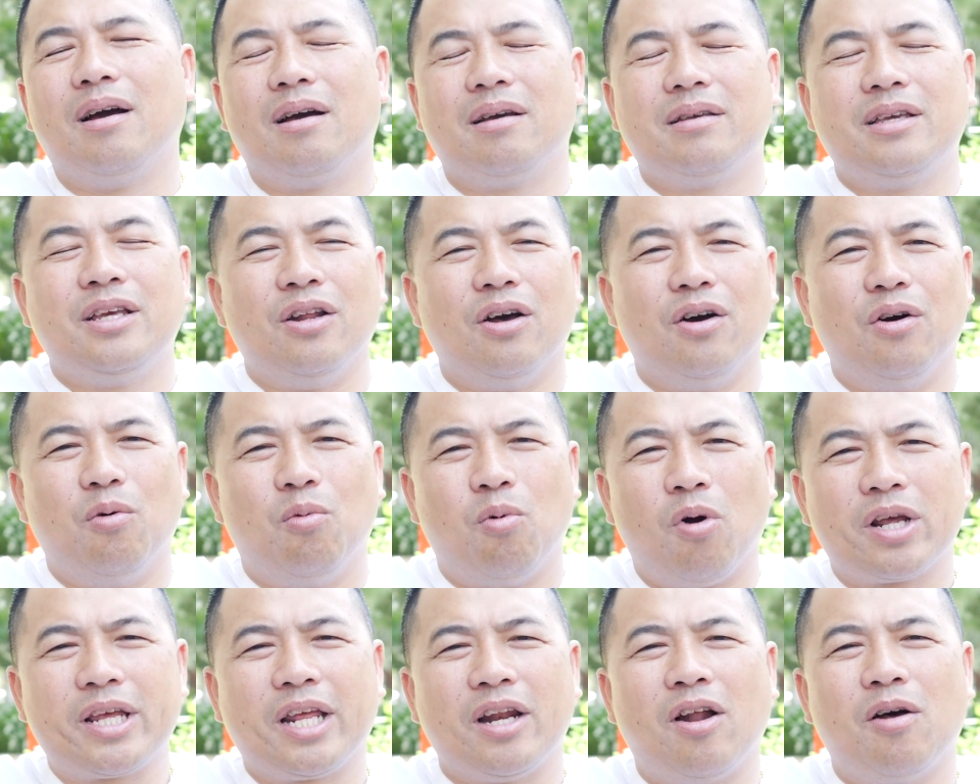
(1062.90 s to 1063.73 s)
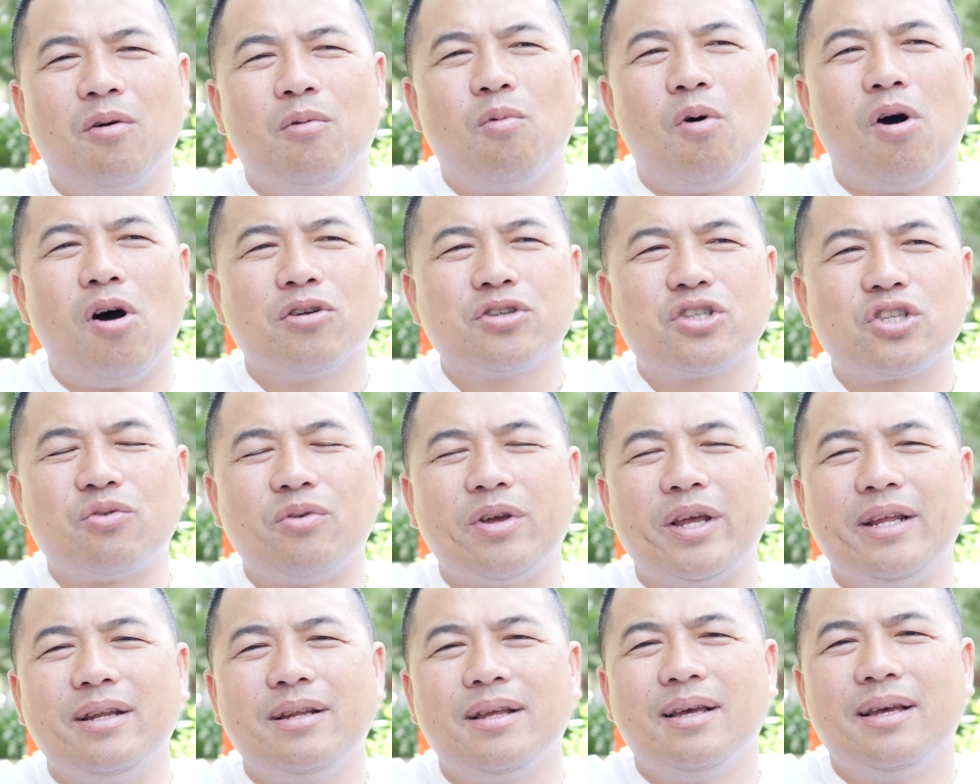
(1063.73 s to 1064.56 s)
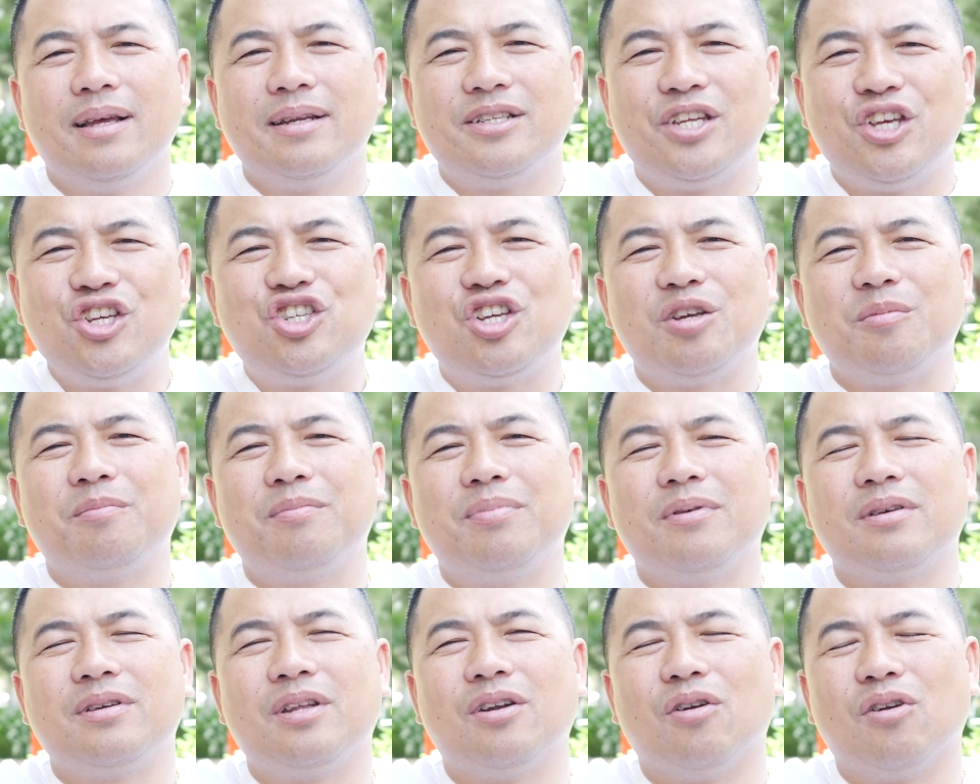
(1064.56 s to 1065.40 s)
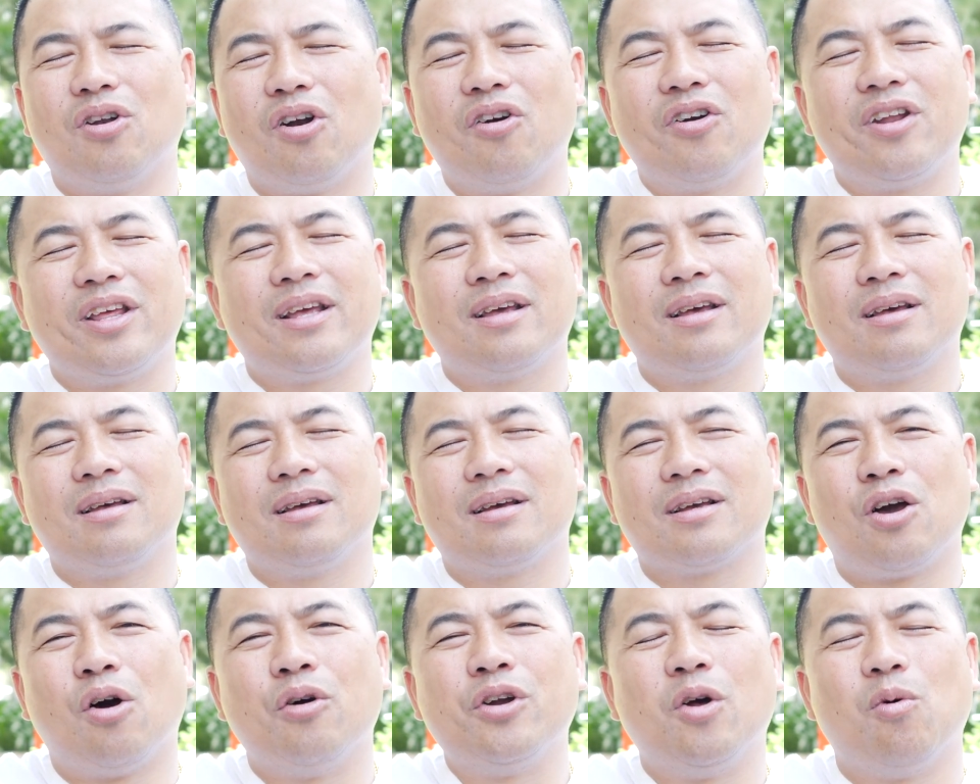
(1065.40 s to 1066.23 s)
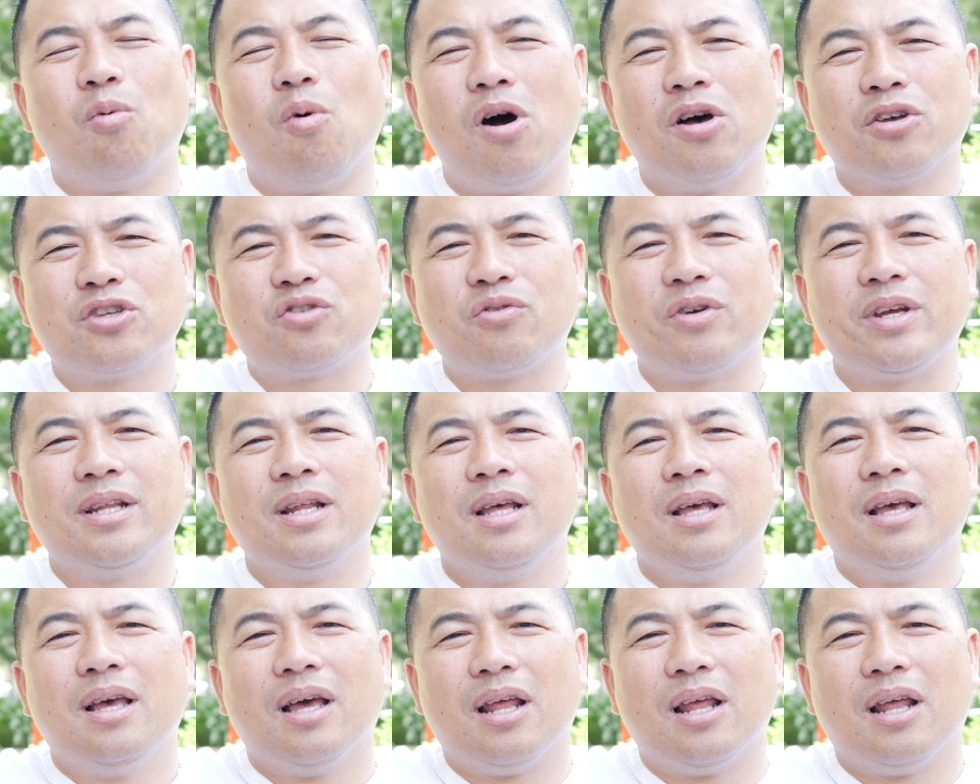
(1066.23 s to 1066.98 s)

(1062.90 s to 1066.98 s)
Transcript: working on Wall Street, teaching, learning, going to Wall Street,